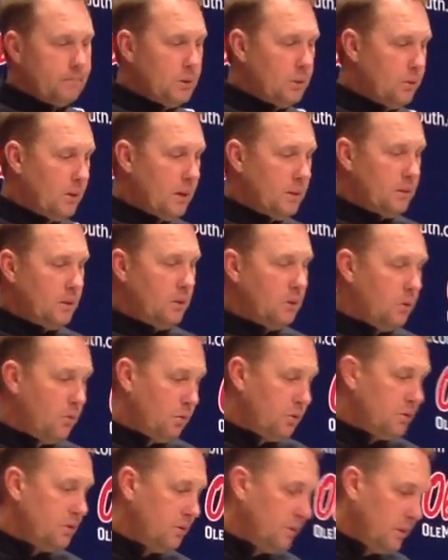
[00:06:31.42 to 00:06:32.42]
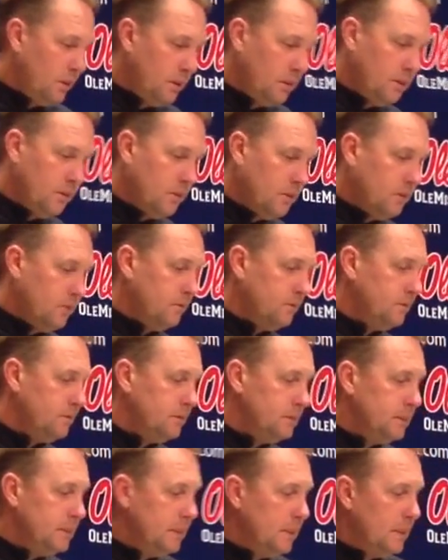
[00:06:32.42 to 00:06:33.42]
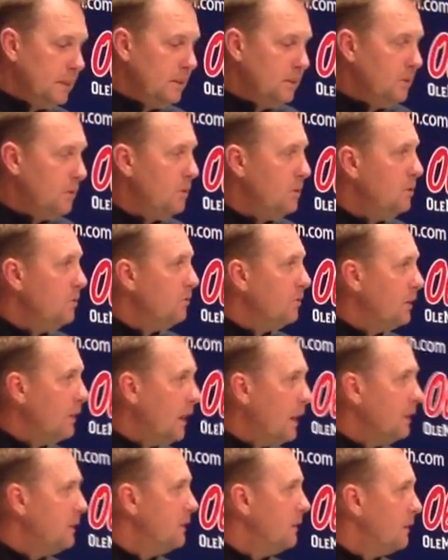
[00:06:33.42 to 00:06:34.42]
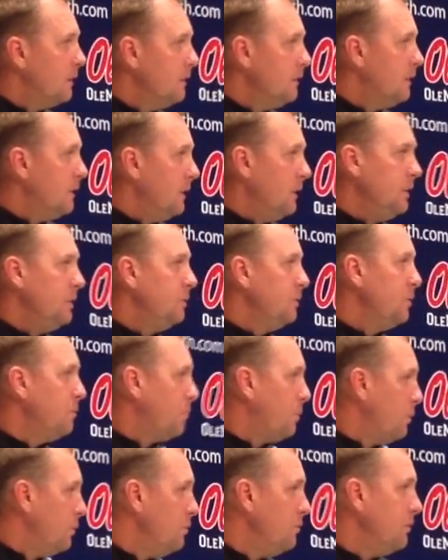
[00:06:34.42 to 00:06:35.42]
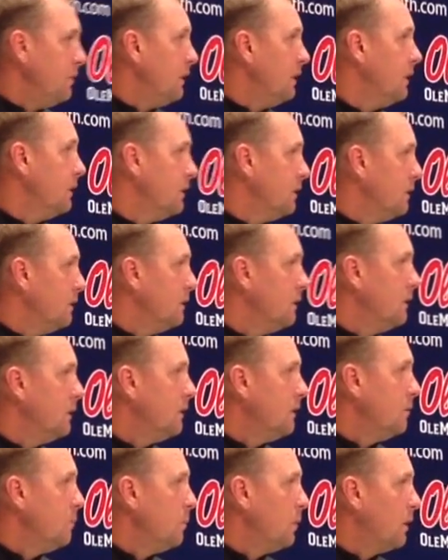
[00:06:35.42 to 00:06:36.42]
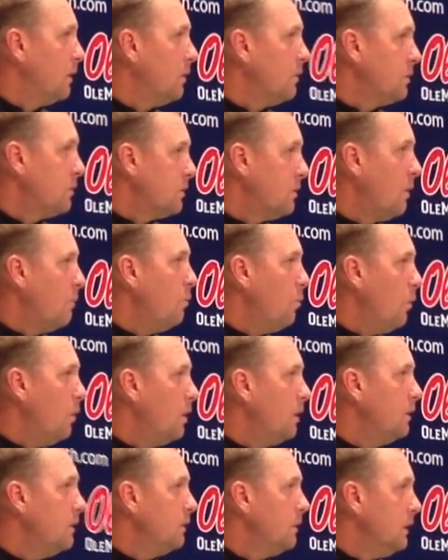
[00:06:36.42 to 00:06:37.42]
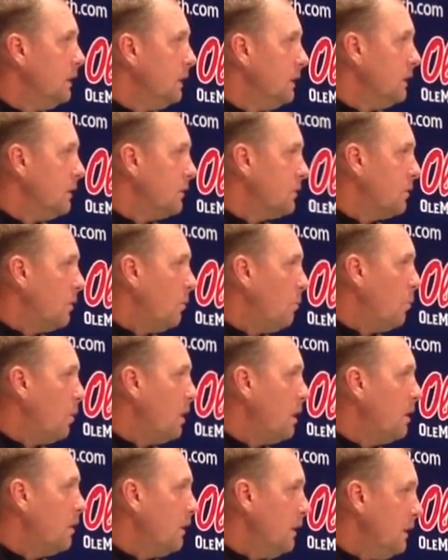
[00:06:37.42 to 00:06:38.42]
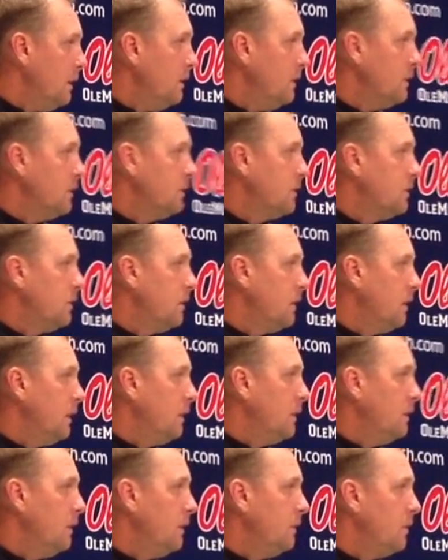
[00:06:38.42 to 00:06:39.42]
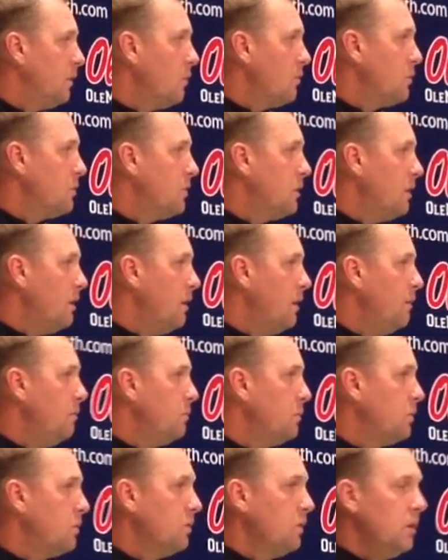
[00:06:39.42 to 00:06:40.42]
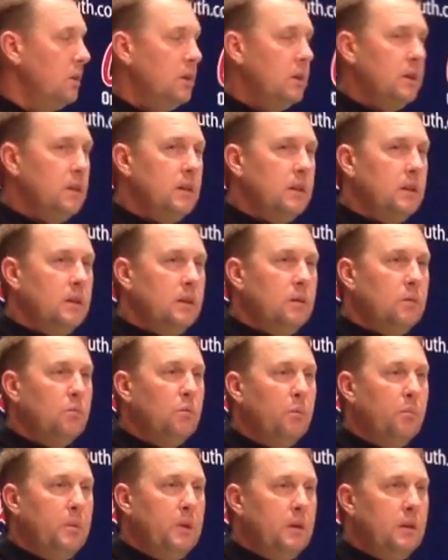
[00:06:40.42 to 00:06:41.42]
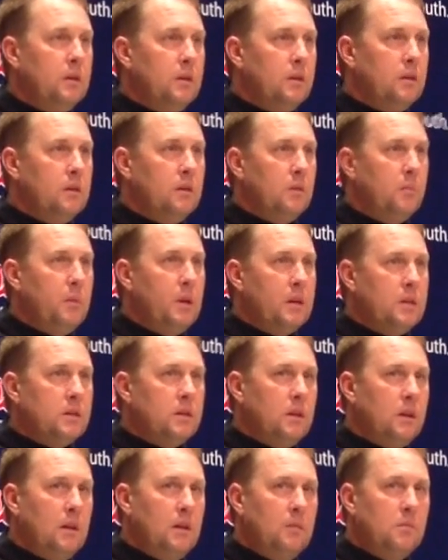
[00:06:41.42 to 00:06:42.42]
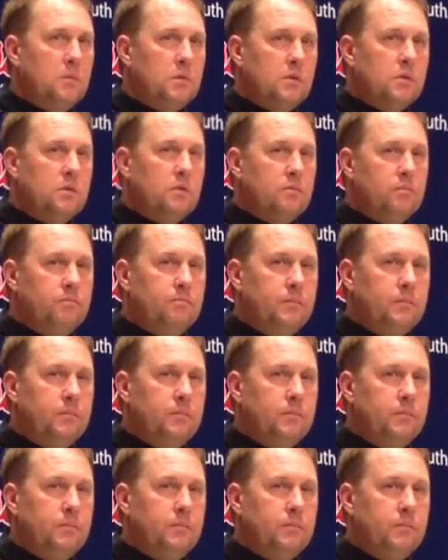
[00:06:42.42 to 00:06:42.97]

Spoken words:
throughout the course of the year. You've got to continue improving because someone somewhere is, and those teams will be the best teams